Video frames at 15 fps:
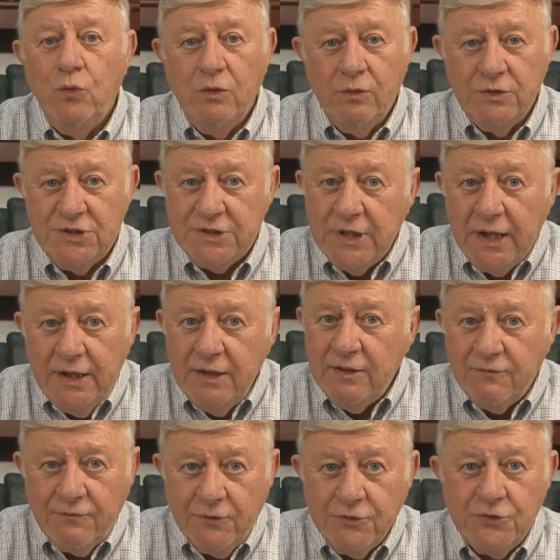study the
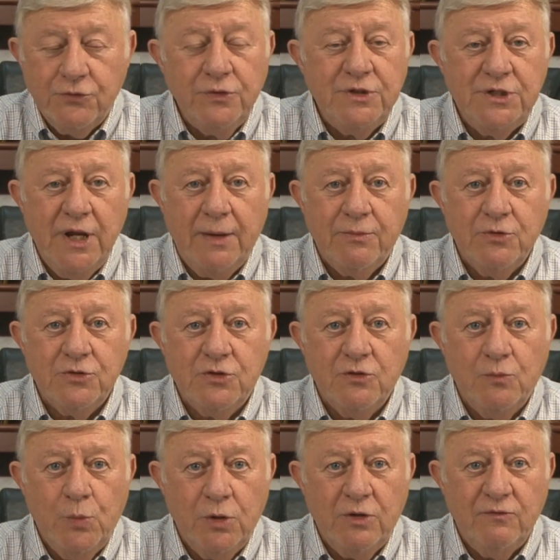first three chapters of the
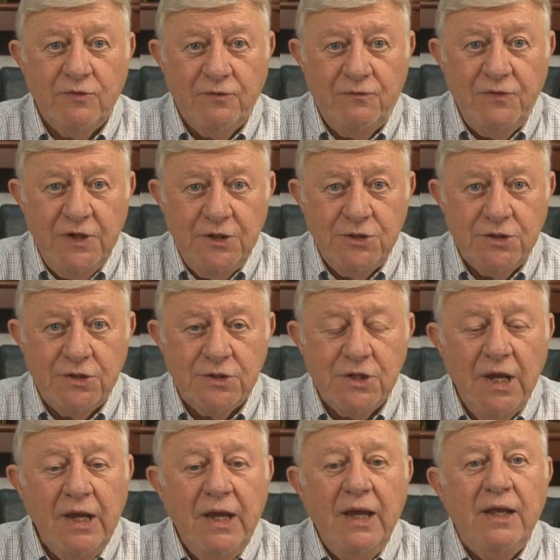book of Ephesians,
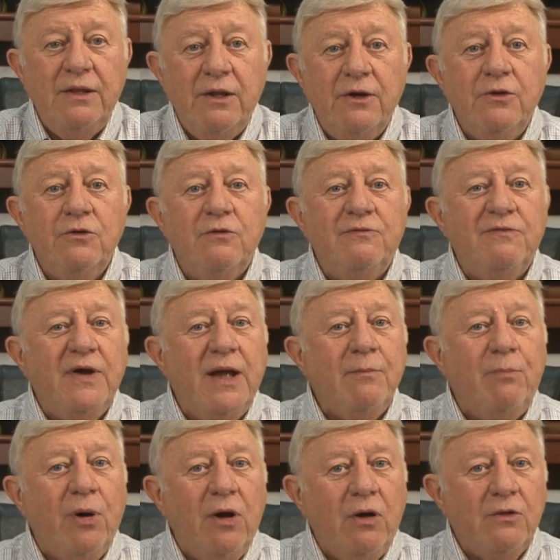and there you'll find
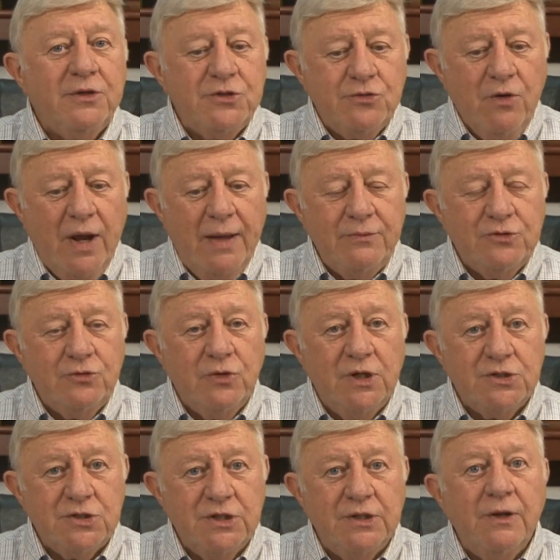Paul describes to
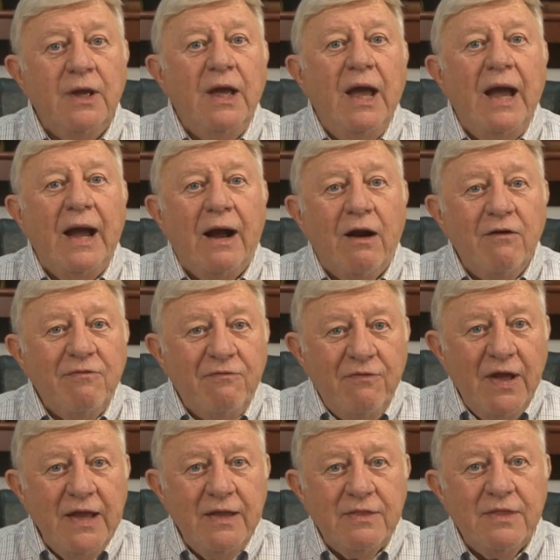us that our
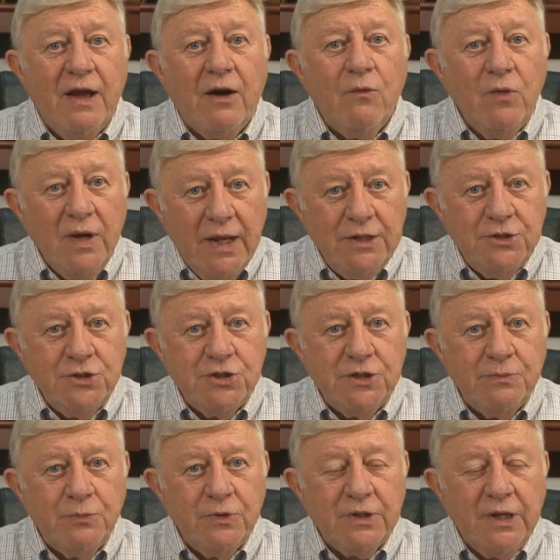faith, our
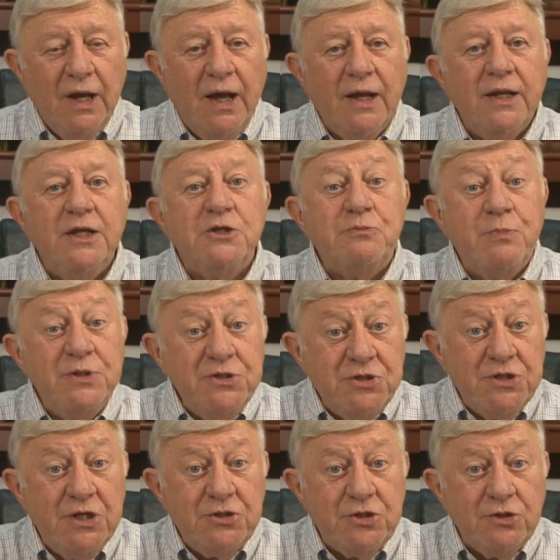relationship with God, is
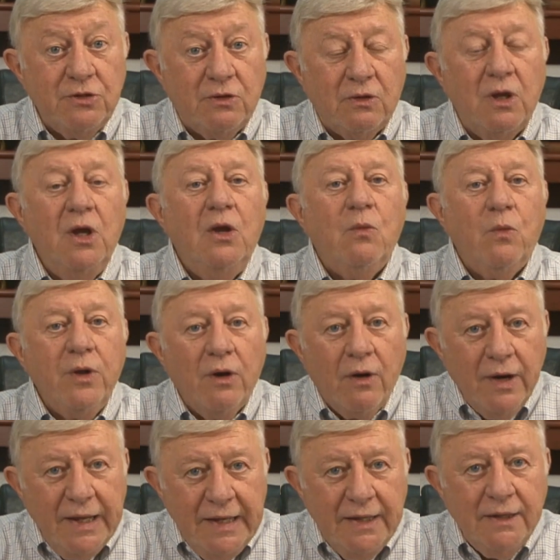positional. We are
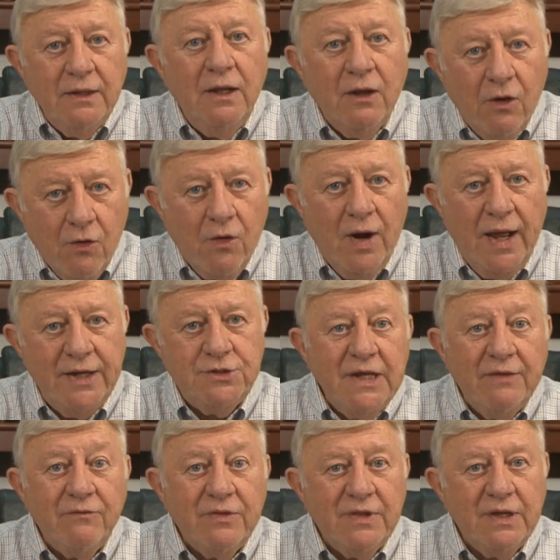in Christ.
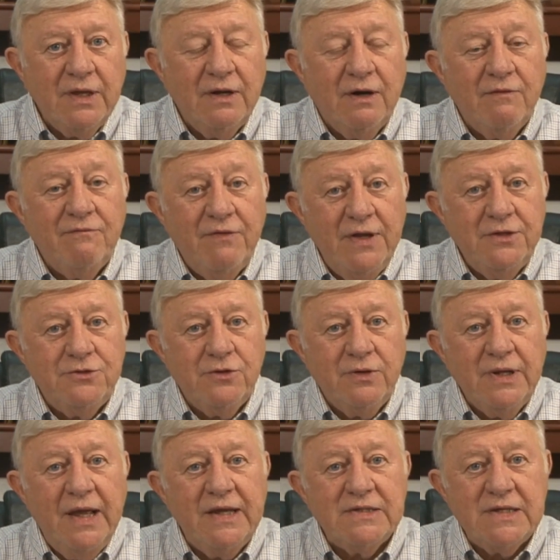Everything in our faith
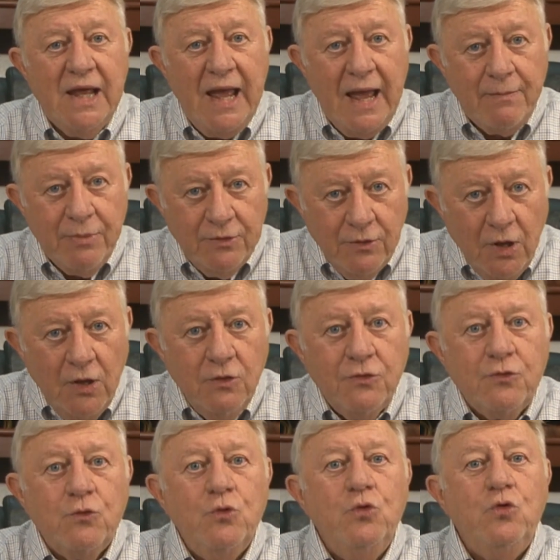journey has to happen
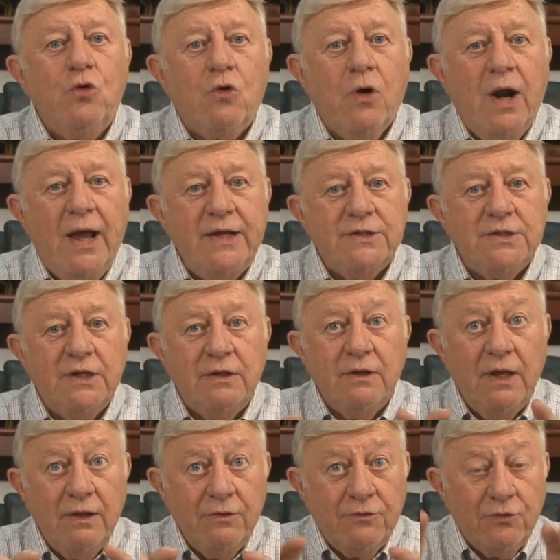through Christ and,
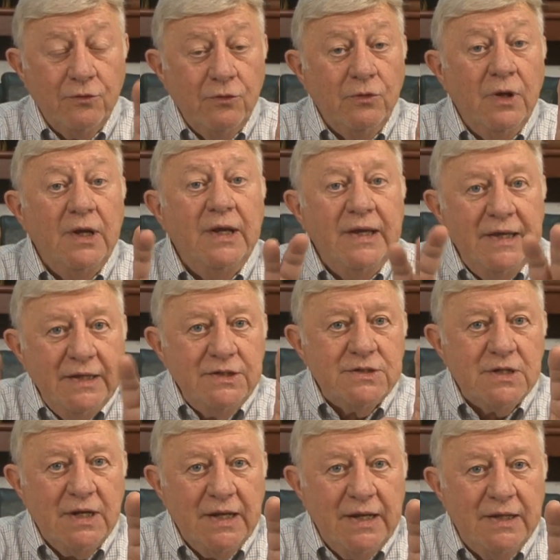and through
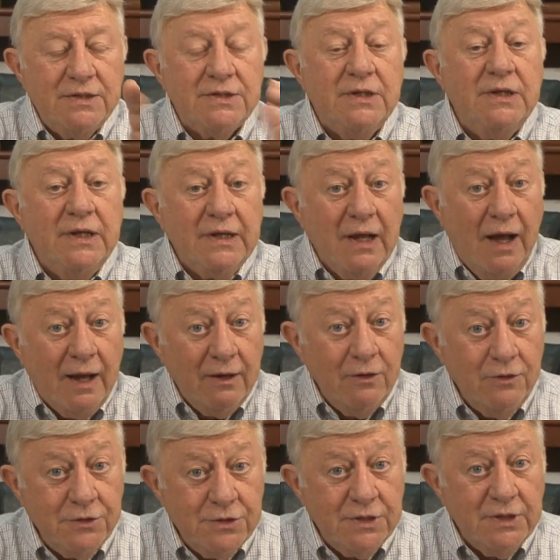His lens. And then God
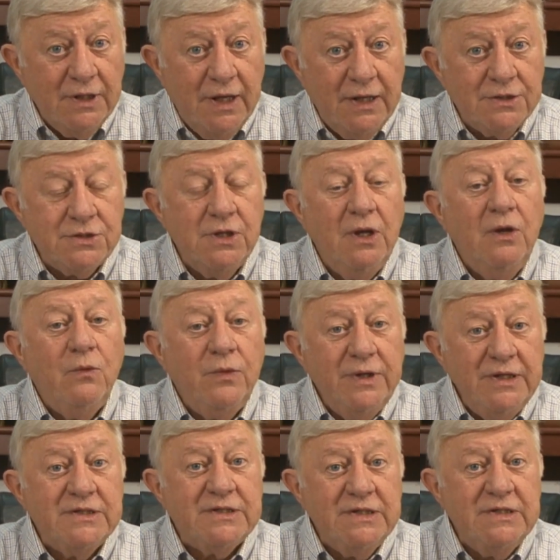looks at us when
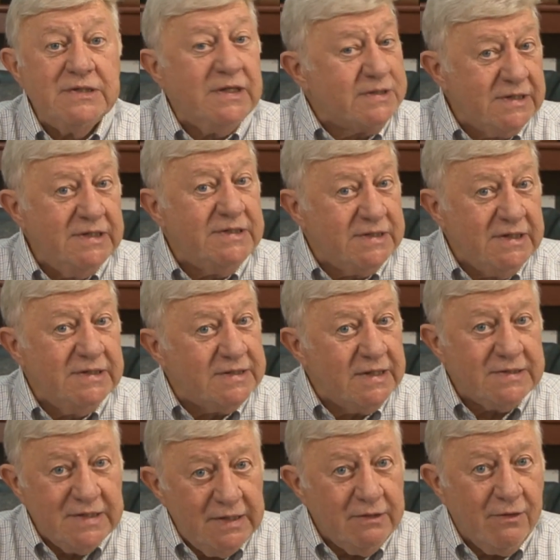He sees us, He sees
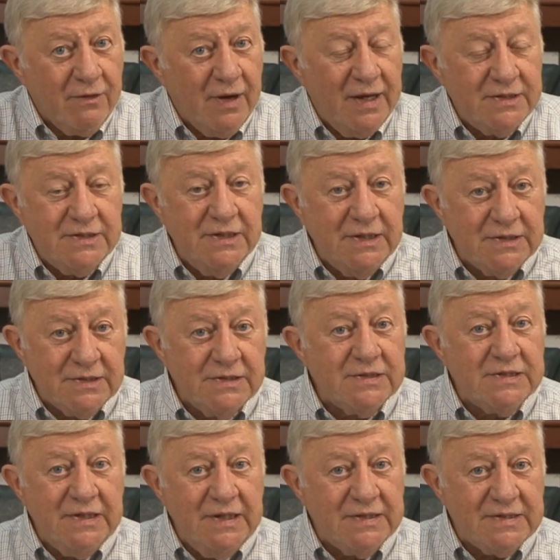us in Christ. He doesn't
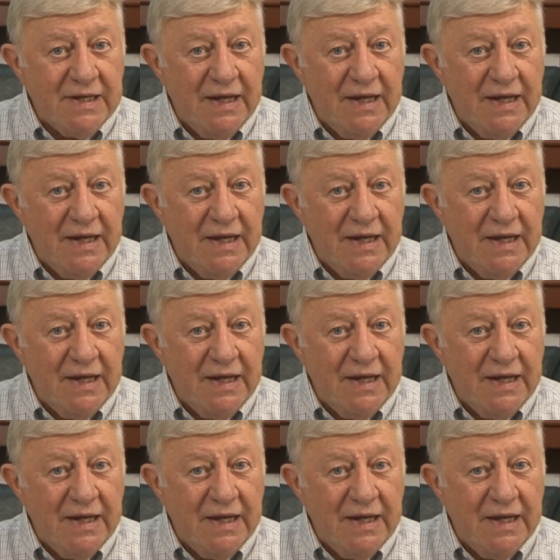see us